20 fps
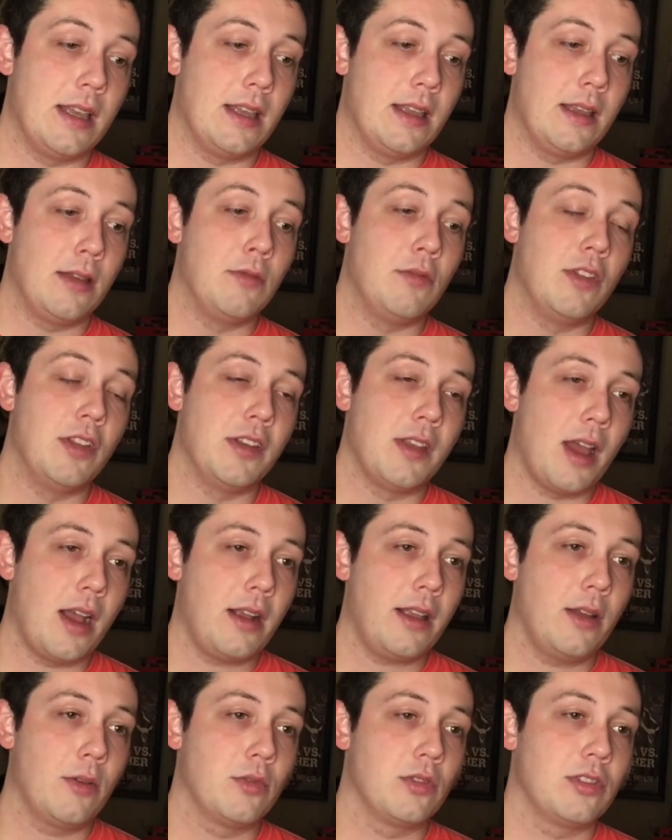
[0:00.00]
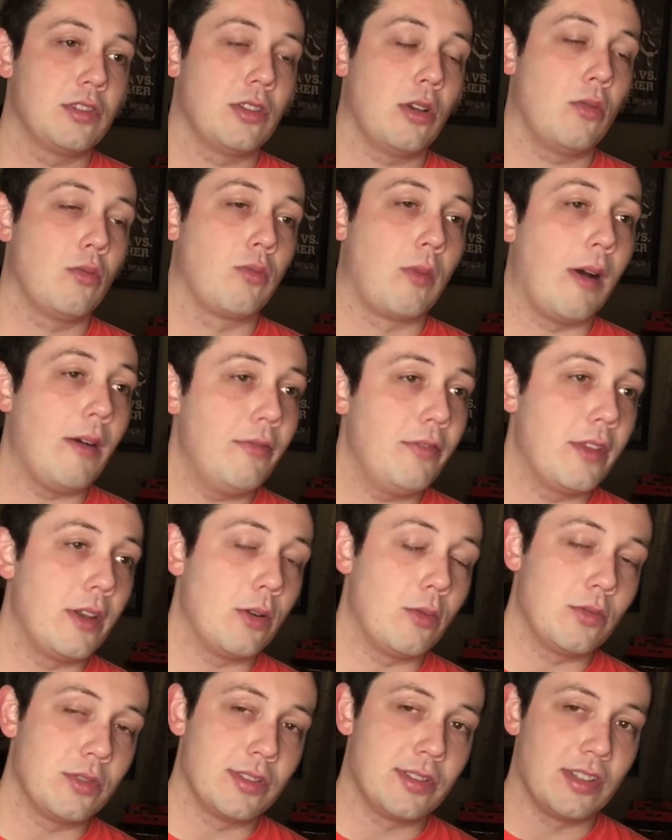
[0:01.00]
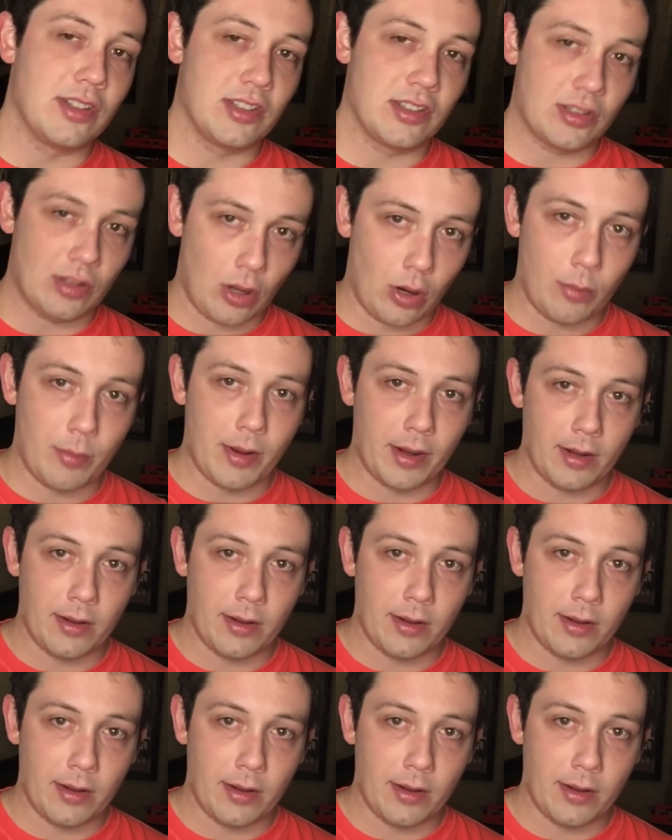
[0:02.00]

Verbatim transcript: it, the knockout was so rough that it was disturbing.